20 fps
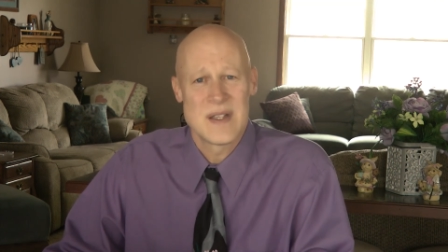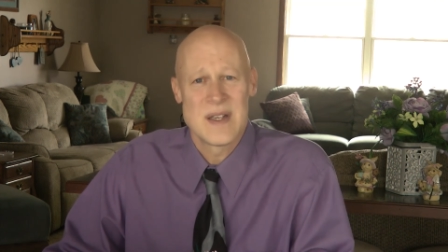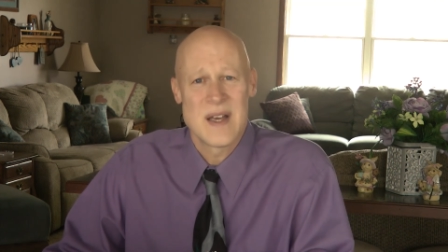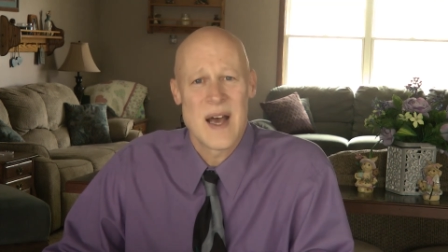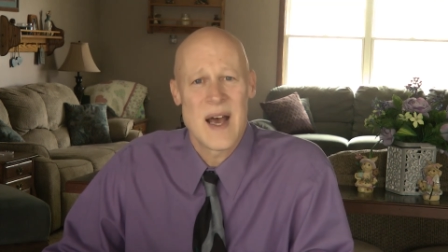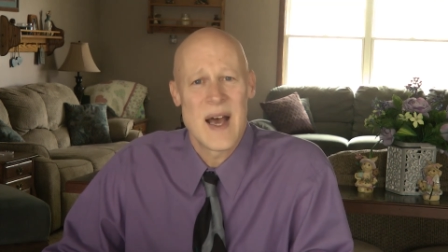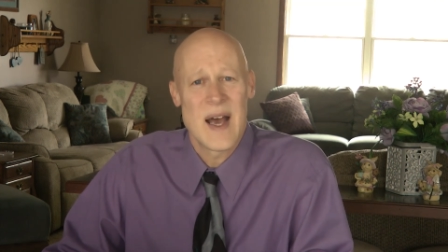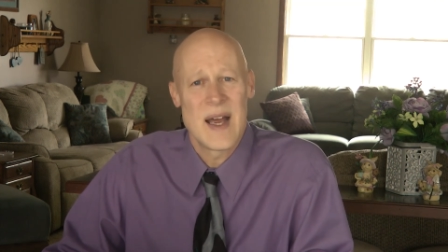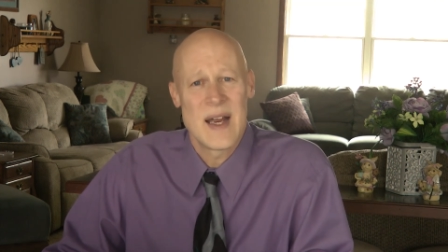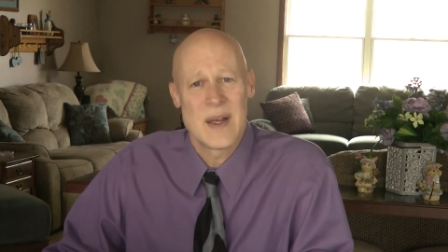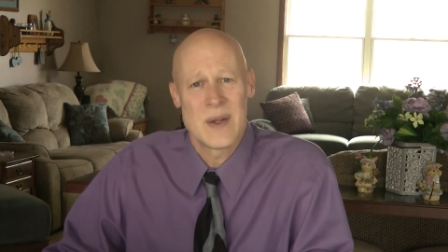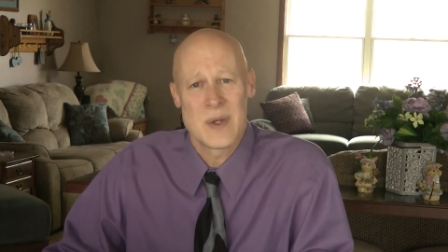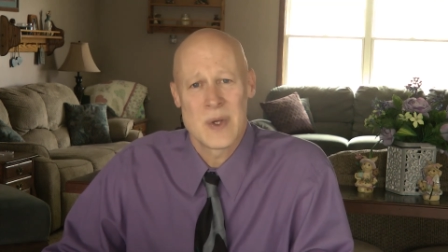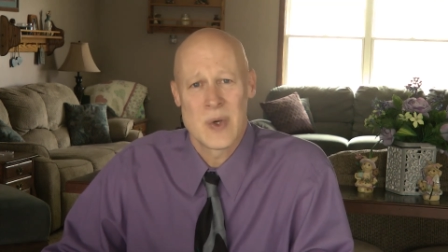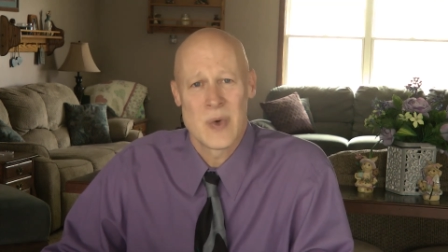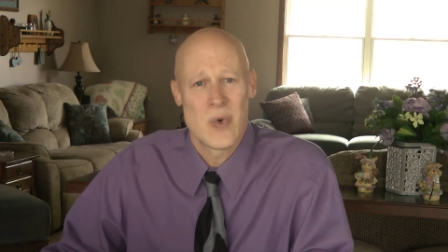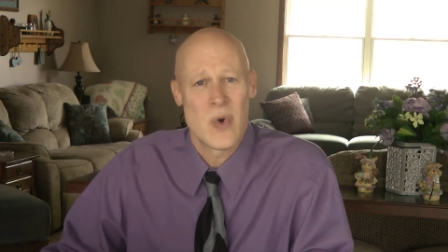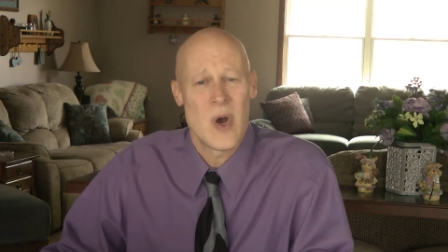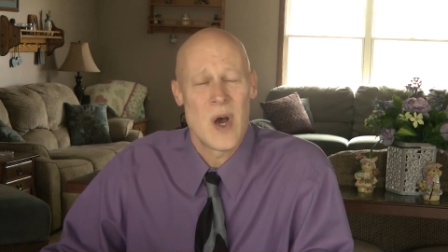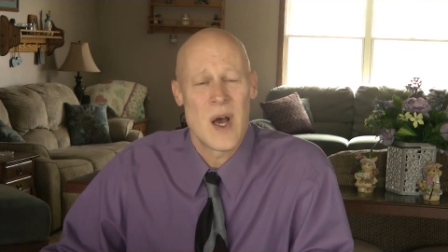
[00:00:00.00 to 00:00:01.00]
die on the
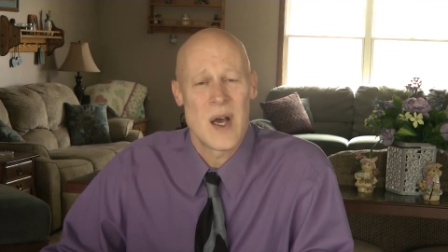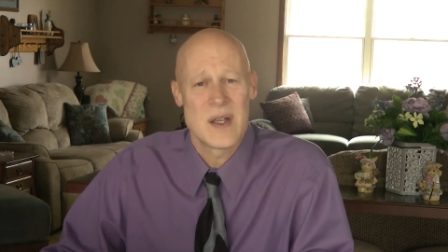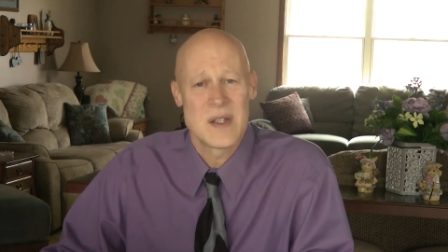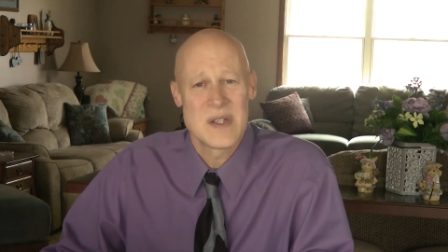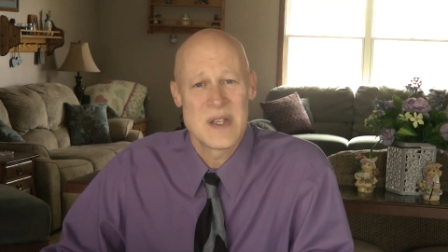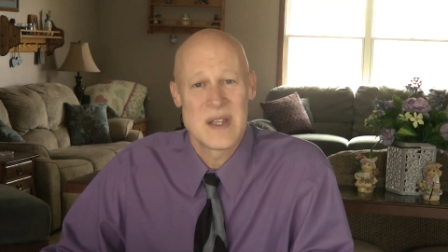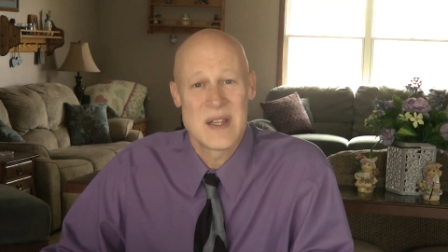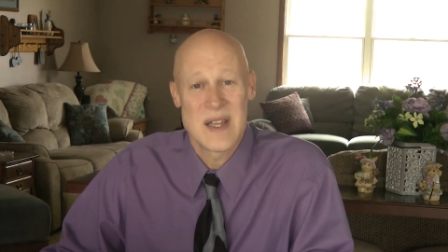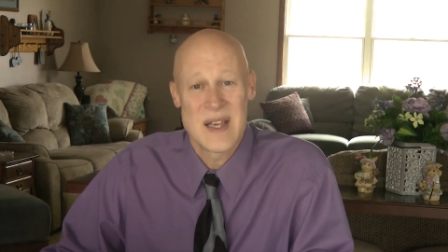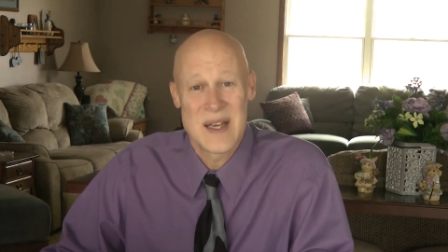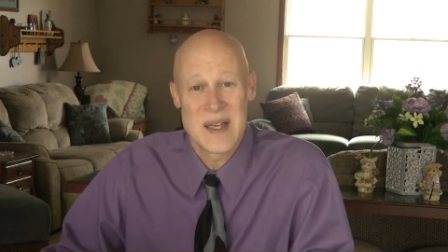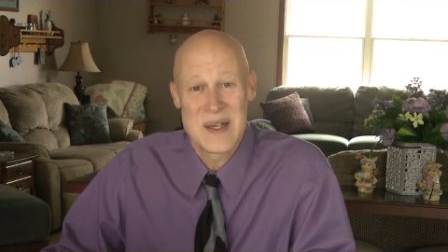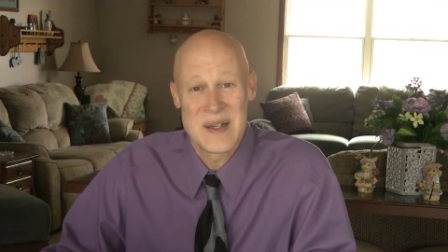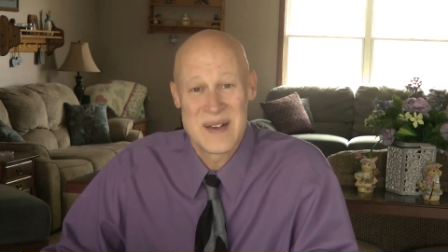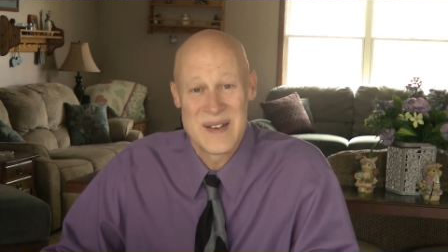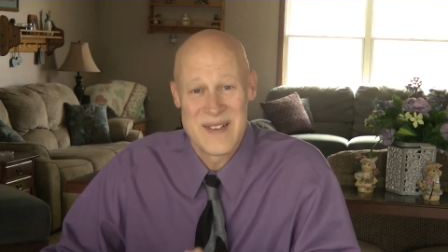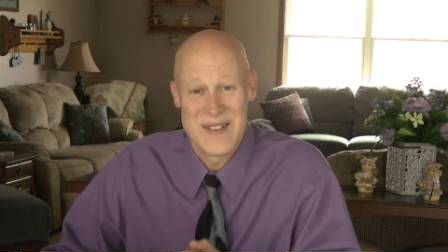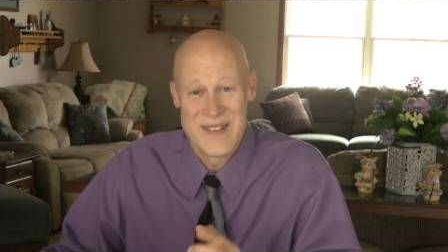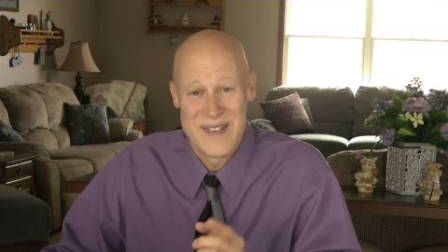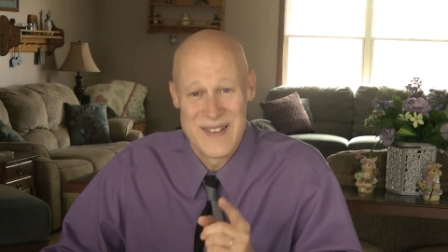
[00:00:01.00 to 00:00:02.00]
cross and then
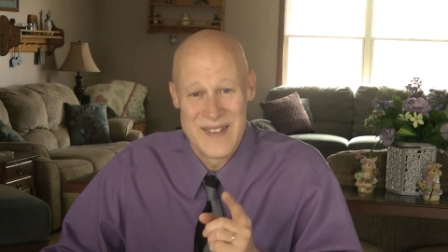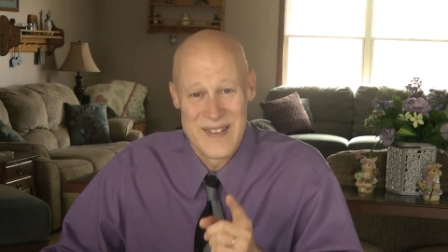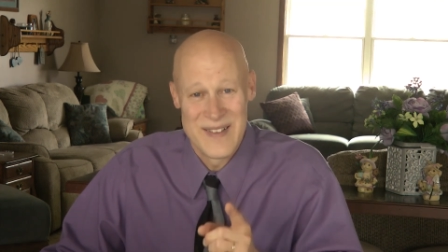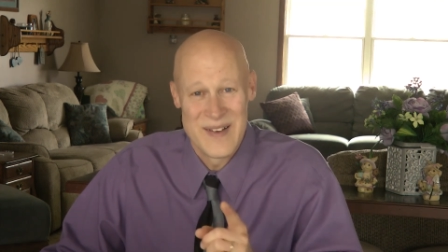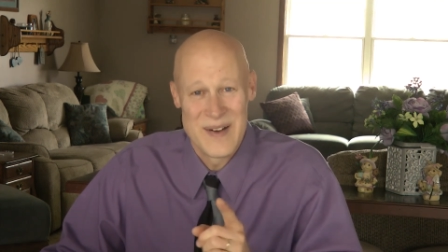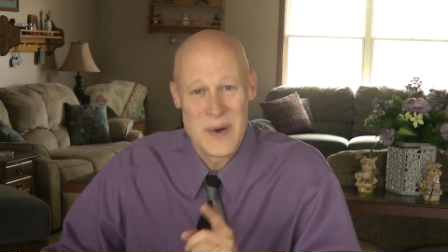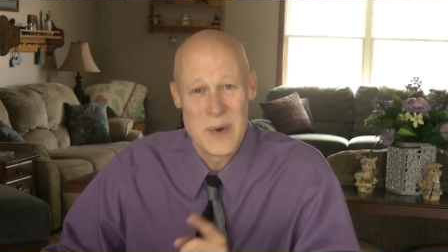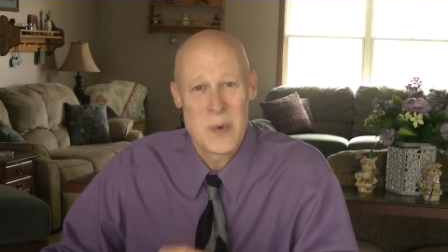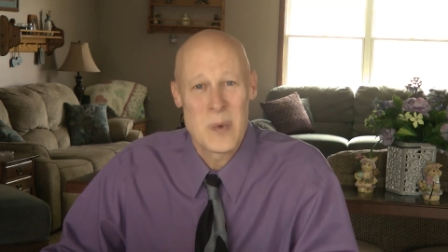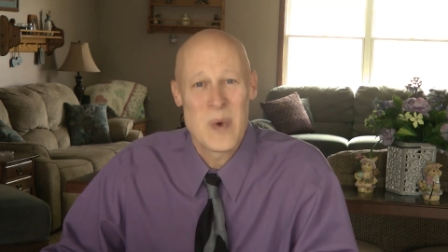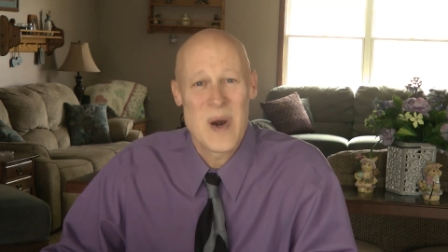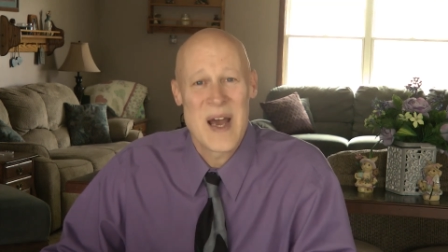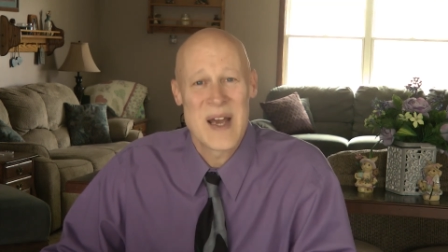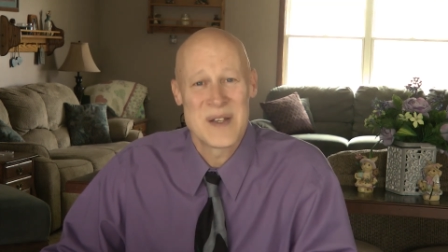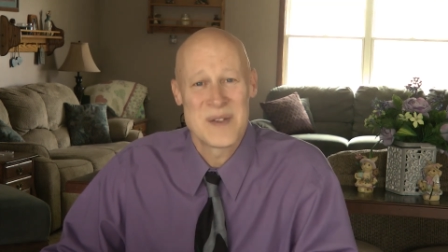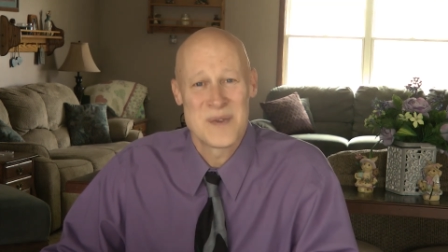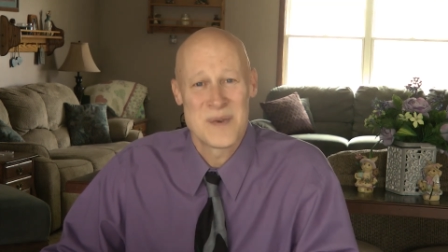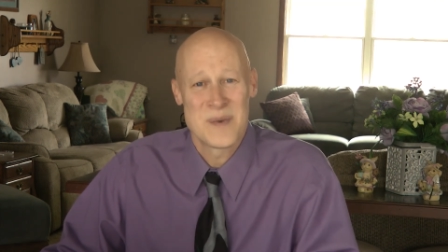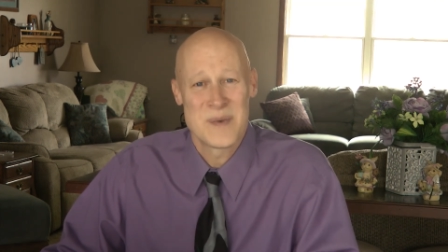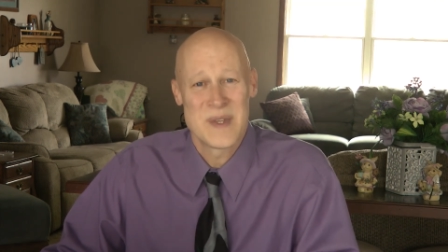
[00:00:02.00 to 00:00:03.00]

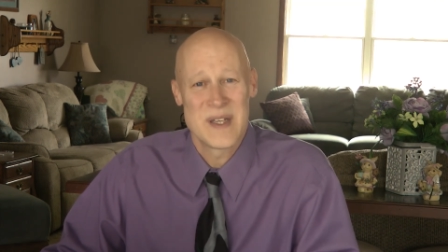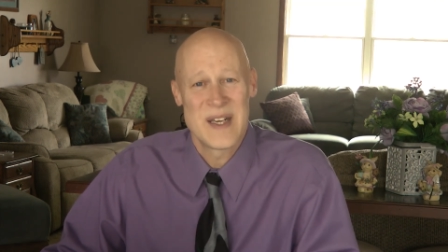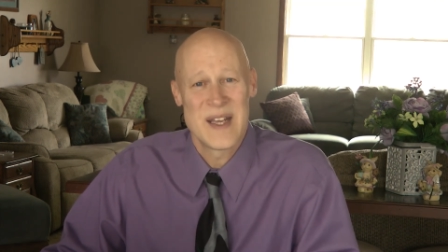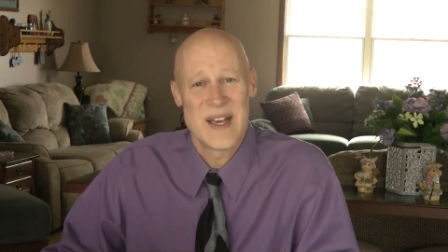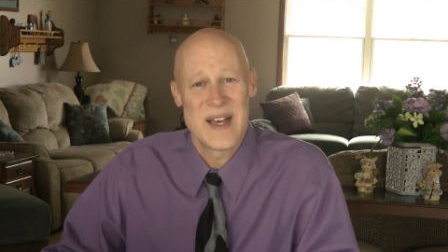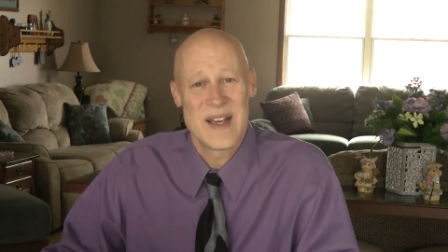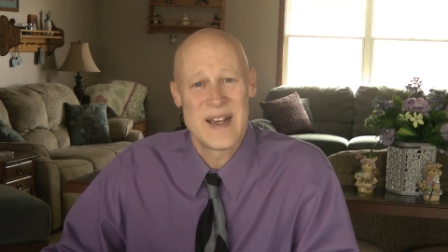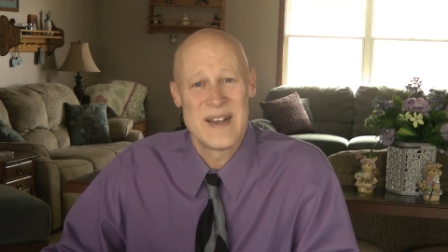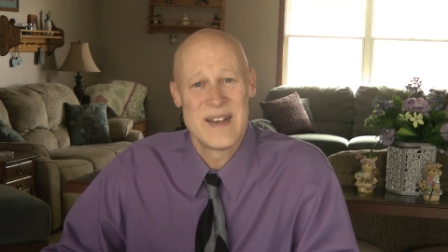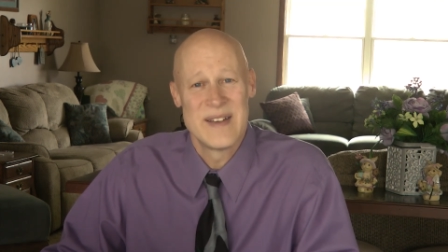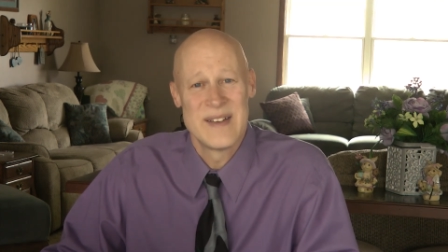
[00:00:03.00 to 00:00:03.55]
rise from the dead,